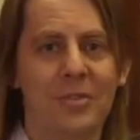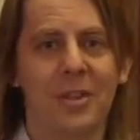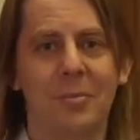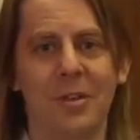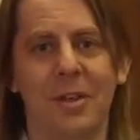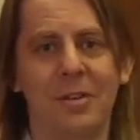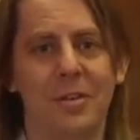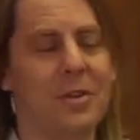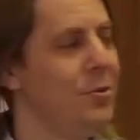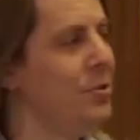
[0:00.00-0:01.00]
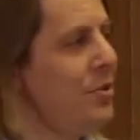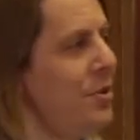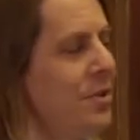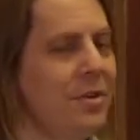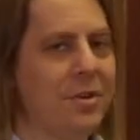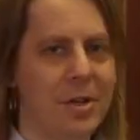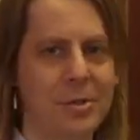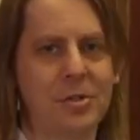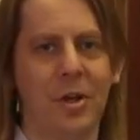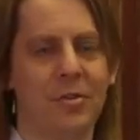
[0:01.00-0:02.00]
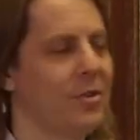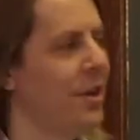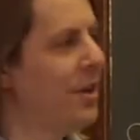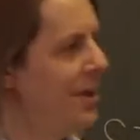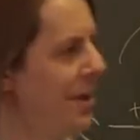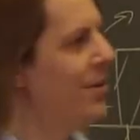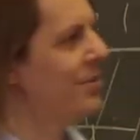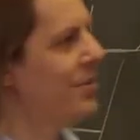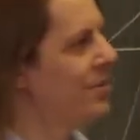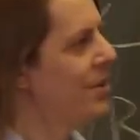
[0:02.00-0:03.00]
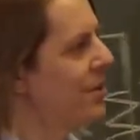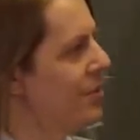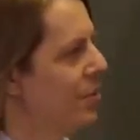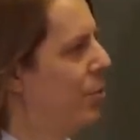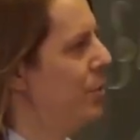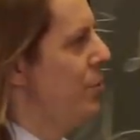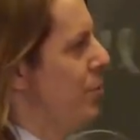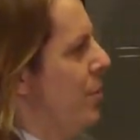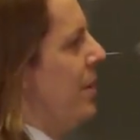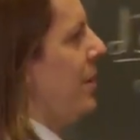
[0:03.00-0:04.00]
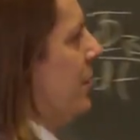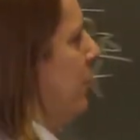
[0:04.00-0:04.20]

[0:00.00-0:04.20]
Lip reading: it's tempting to use Kirchhoff's analysis, because all we do is